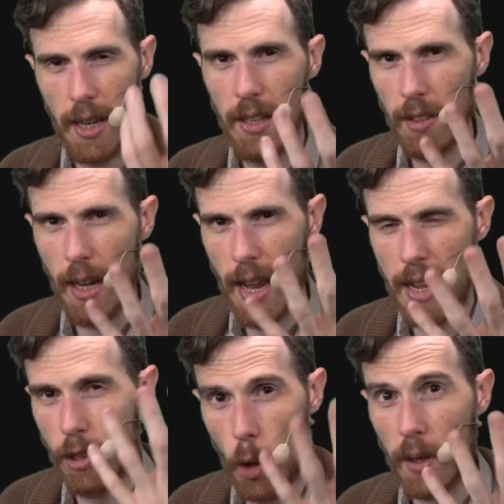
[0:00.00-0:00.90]
is it
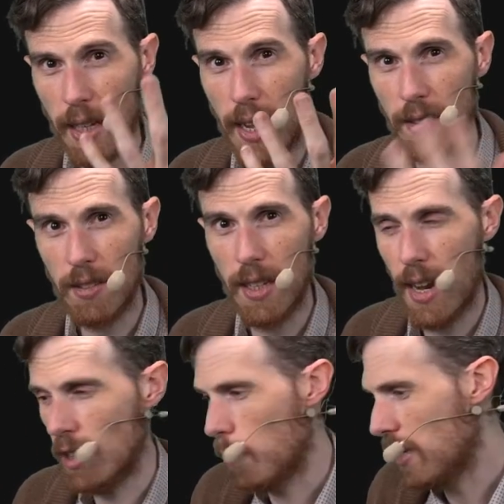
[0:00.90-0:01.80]
a lowercase c
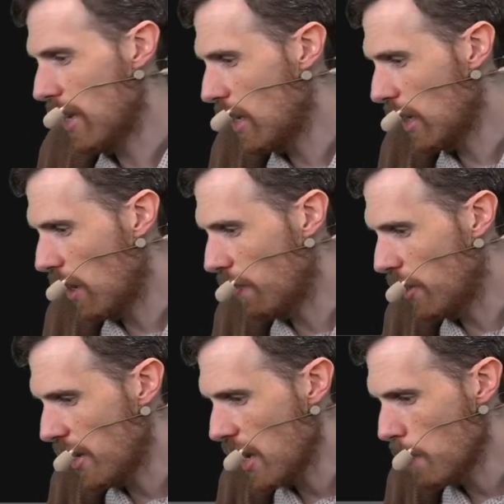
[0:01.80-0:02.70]
at the beginning of the
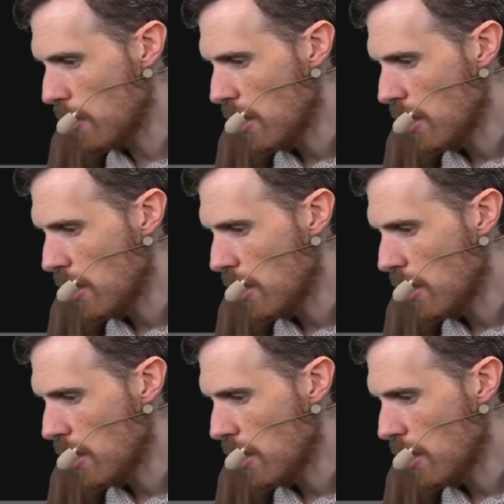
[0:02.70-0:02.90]
name?